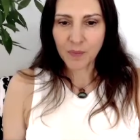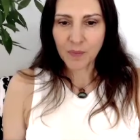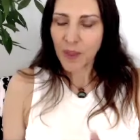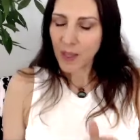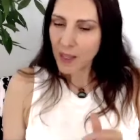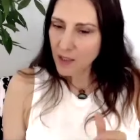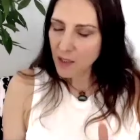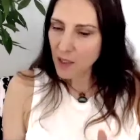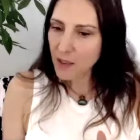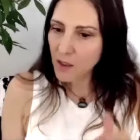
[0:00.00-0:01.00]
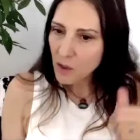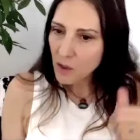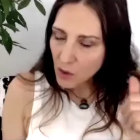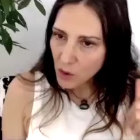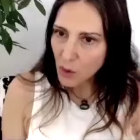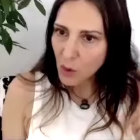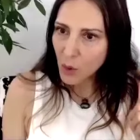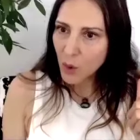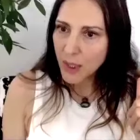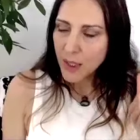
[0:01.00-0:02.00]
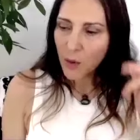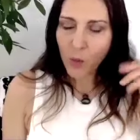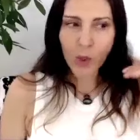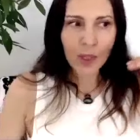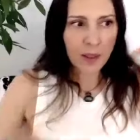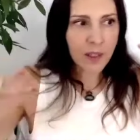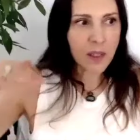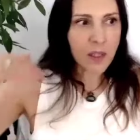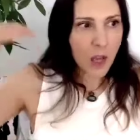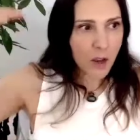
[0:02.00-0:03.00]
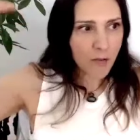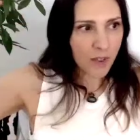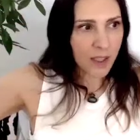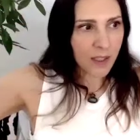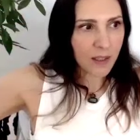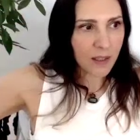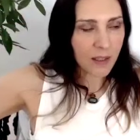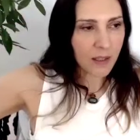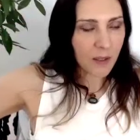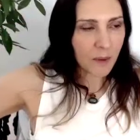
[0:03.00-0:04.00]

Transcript: That has nothing to do with the surface